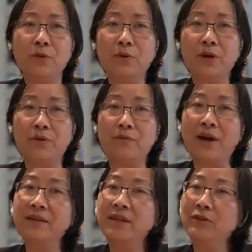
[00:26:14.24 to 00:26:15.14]
where
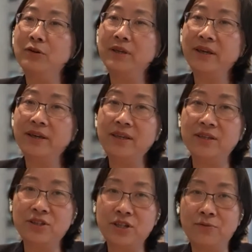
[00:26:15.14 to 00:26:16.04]
rather than looking at
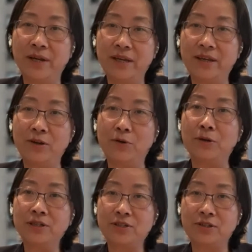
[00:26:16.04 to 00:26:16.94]
ESG rating
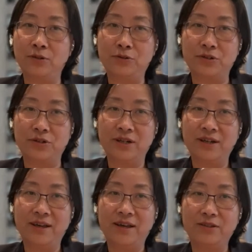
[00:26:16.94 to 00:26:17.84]
or disclosure
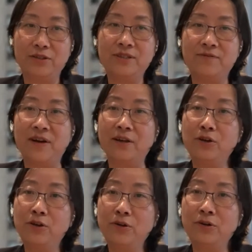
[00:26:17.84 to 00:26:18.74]
to
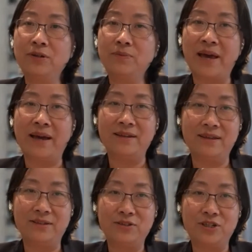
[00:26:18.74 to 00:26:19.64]
define good, bad
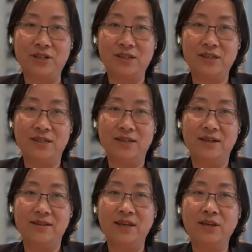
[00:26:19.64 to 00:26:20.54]
ESG,
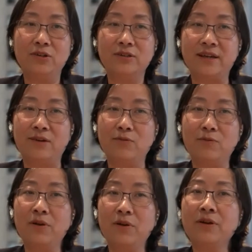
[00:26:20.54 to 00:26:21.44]
they looked at
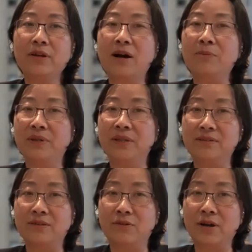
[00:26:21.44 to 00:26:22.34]
what are the
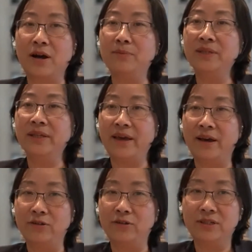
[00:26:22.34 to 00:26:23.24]
companies that are commonly
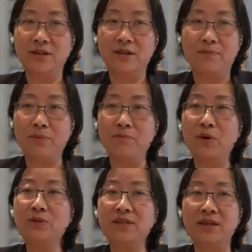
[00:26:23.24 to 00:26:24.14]
held by
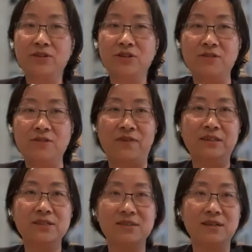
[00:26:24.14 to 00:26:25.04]
most ESG
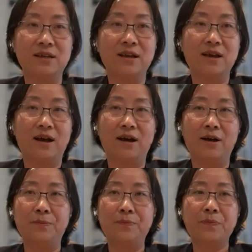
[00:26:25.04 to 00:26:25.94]
funds.
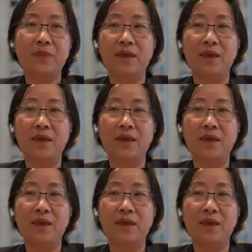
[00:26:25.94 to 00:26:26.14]
And